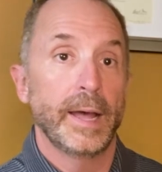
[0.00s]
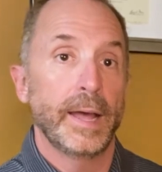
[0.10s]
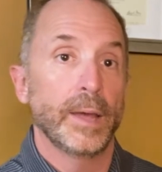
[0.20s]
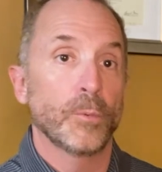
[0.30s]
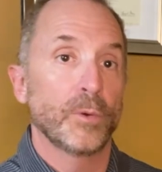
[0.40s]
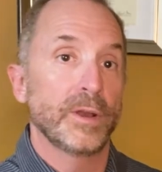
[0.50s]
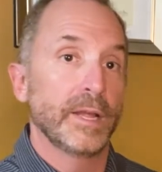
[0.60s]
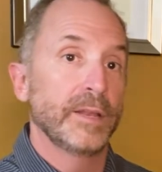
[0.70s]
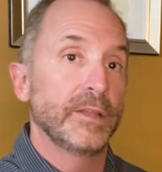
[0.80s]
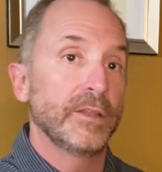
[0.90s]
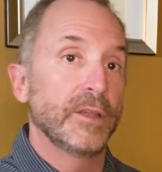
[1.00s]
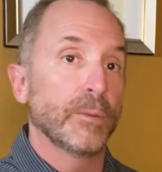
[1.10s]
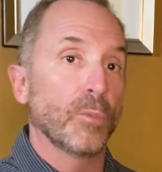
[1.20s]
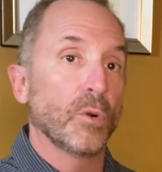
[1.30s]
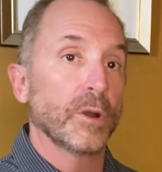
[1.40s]
and when they did their
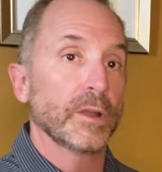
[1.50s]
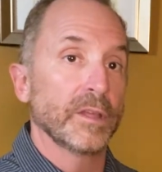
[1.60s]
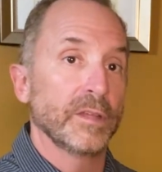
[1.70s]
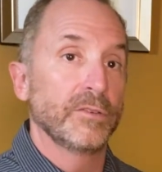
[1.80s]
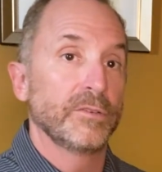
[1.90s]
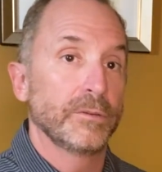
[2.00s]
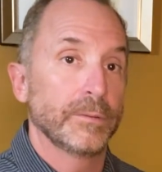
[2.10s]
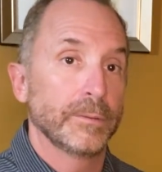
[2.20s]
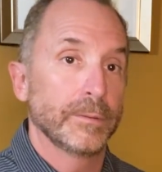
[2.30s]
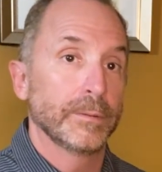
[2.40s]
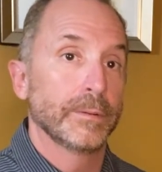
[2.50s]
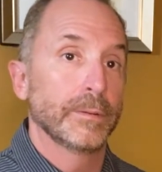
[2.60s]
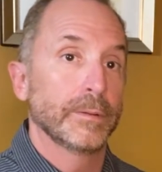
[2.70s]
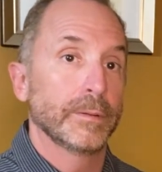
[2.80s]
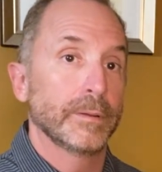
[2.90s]
mortgage,
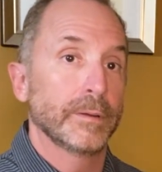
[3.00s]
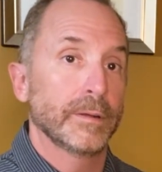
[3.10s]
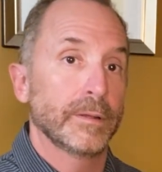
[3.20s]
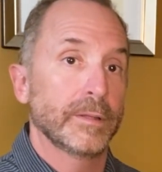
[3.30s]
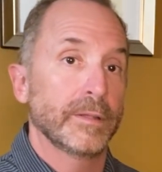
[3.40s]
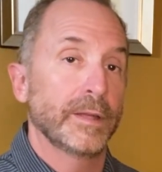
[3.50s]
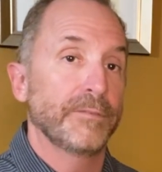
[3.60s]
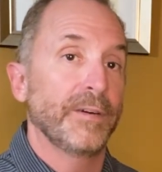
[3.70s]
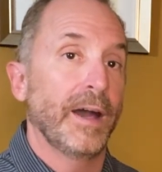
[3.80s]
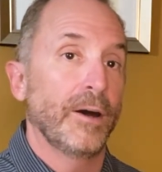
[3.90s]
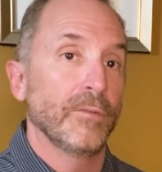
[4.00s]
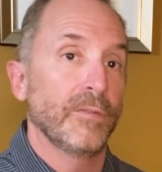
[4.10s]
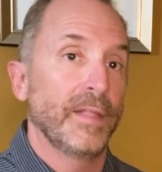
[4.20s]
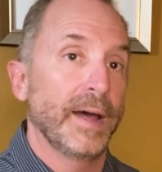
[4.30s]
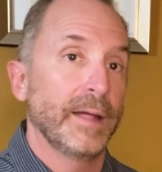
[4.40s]
they found
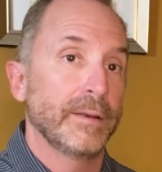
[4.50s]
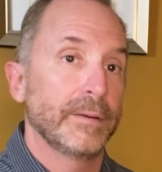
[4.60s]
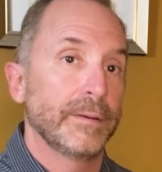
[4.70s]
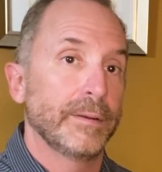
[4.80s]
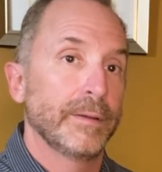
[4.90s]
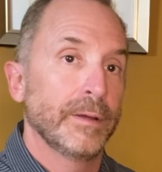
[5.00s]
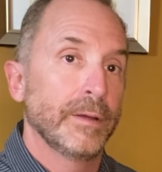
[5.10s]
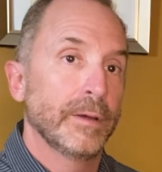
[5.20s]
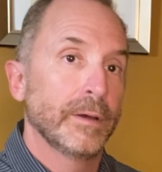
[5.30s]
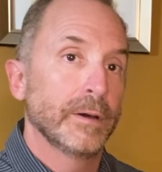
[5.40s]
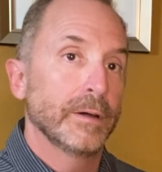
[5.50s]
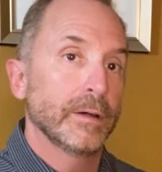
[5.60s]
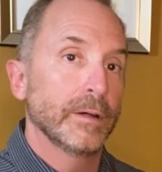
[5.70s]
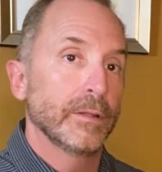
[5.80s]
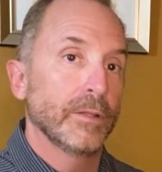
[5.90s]
that
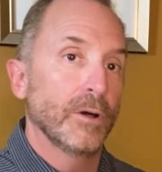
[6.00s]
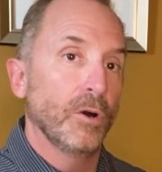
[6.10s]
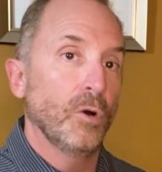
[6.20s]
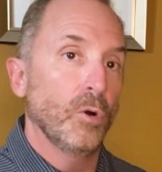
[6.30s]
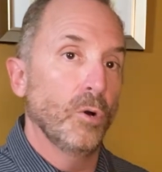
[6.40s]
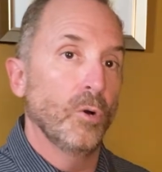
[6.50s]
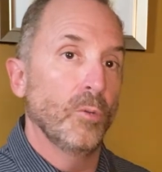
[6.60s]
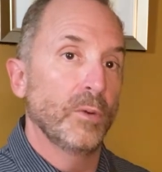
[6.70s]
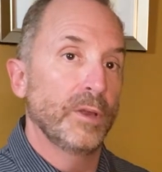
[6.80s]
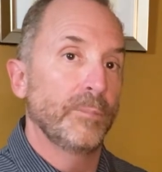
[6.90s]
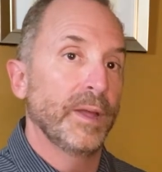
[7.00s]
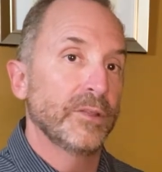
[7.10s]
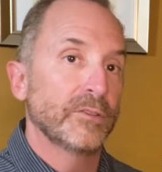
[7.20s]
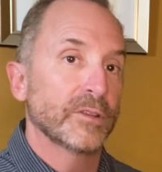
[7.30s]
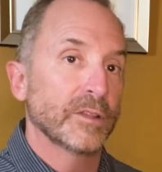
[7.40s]
the home and
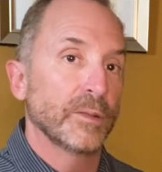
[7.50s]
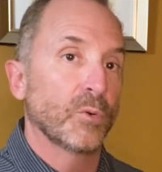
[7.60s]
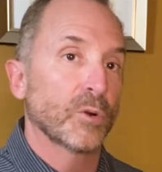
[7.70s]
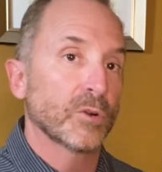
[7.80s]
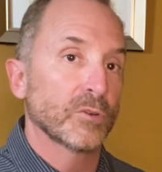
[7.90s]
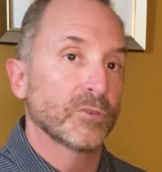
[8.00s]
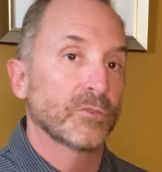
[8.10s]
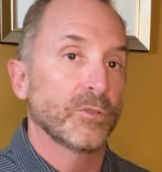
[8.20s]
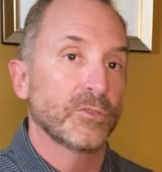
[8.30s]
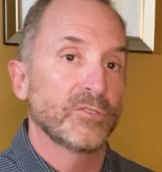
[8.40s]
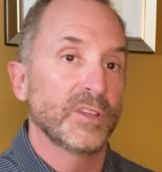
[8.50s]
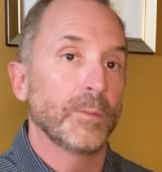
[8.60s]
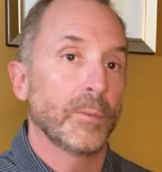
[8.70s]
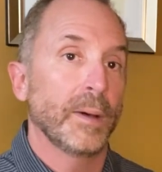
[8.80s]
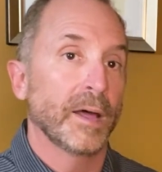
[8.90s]
basically the mortgage was for the same
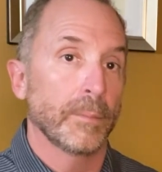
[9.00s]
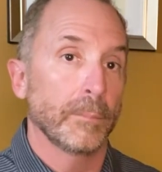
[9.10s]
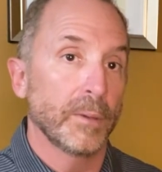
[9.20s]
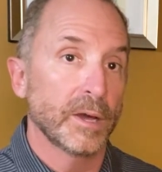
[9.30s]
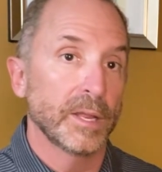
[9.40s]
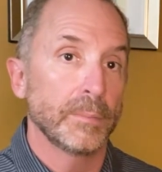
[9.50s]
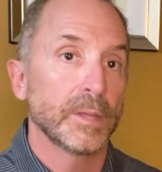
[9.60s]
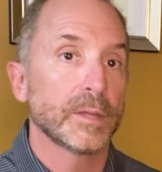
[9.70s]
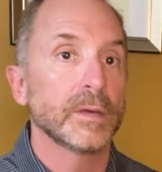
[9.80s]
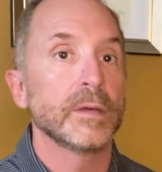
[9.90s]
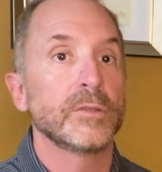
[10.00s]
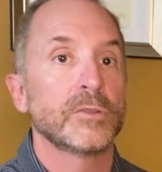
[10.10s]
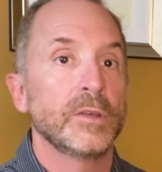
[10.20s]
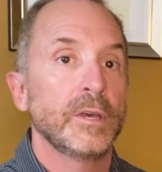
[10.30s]
amount of money, because